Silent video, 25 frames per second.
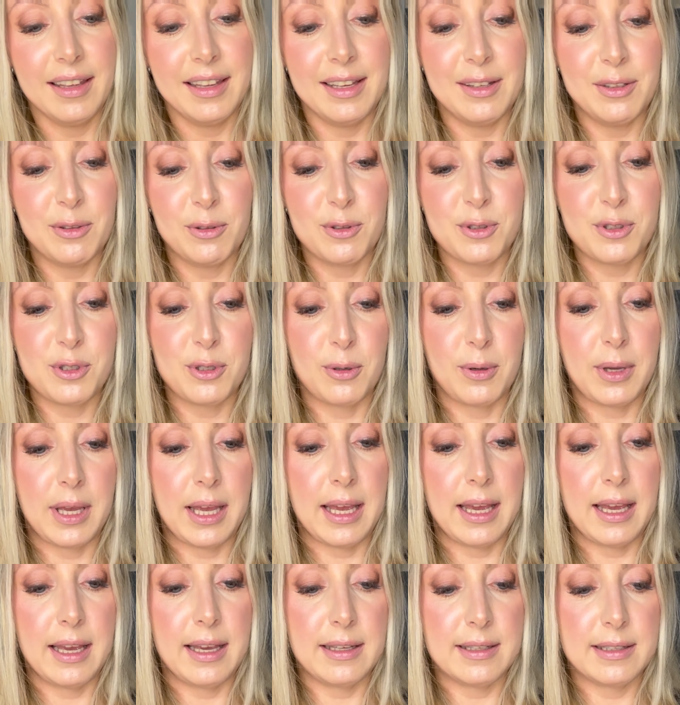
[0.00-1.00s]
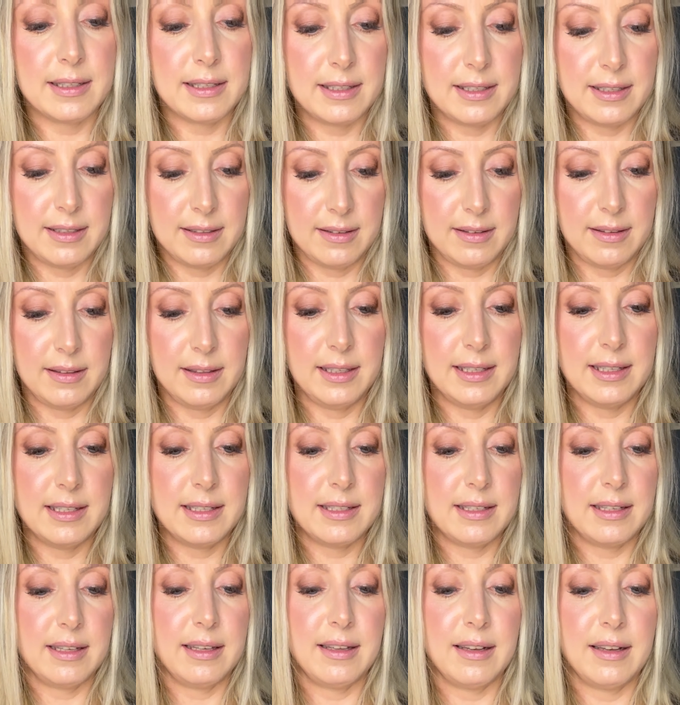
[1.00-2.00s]
it also has
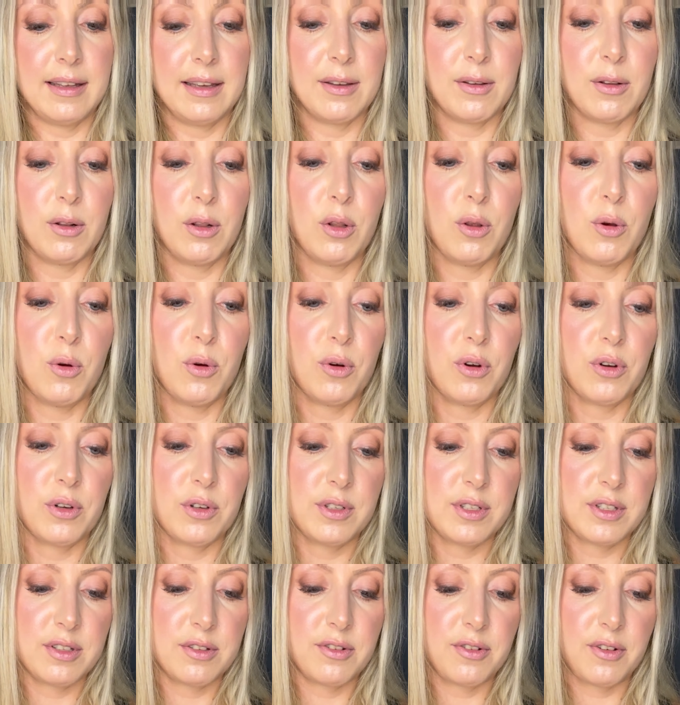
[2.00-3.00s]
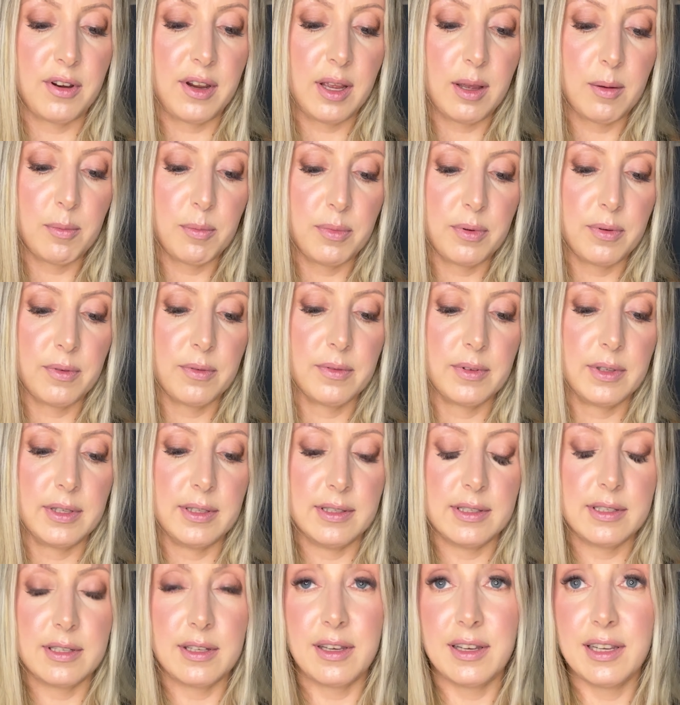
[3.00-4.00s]
this uh, like a longer strap
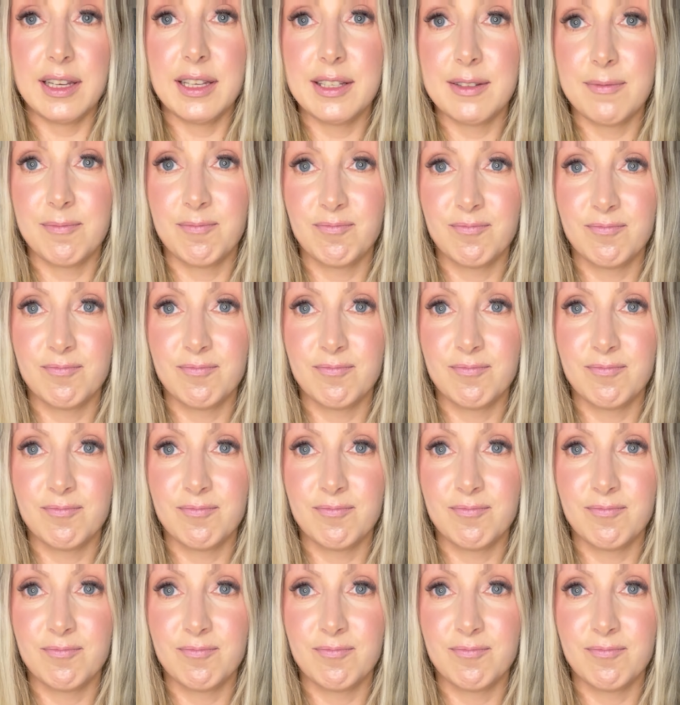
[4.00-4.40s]
inside